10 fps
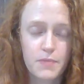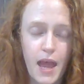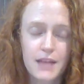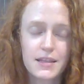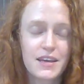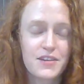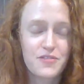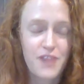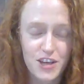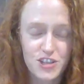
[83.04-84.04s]
adding
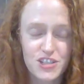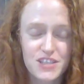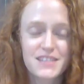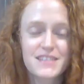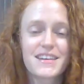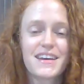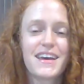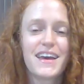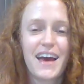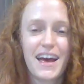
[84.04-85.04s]
fractions,
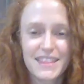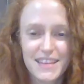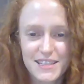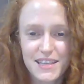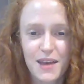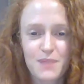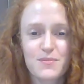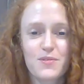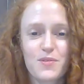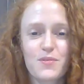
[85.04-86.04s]
and this
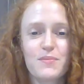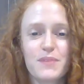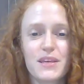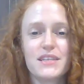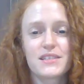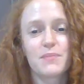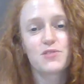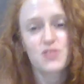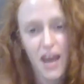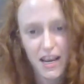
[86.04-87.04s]
time we will be
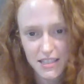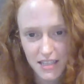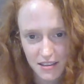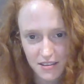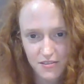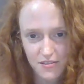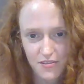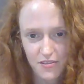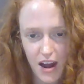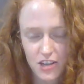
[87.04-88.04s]
subtracting
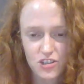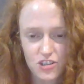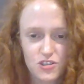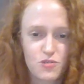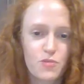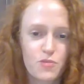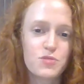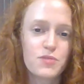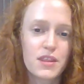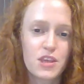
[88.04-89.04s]
fractions. So we'll be
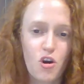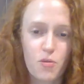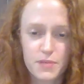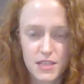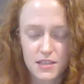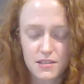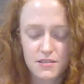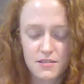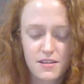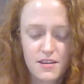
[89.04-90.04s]
doing the opposite
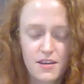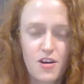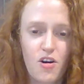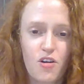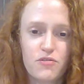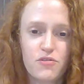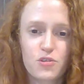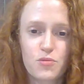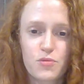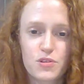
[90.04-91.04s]
of
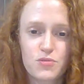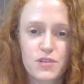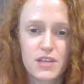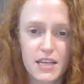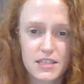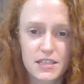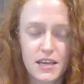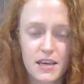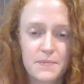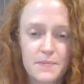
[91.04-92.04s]
what we were doing
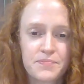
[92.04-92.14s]
yesterday.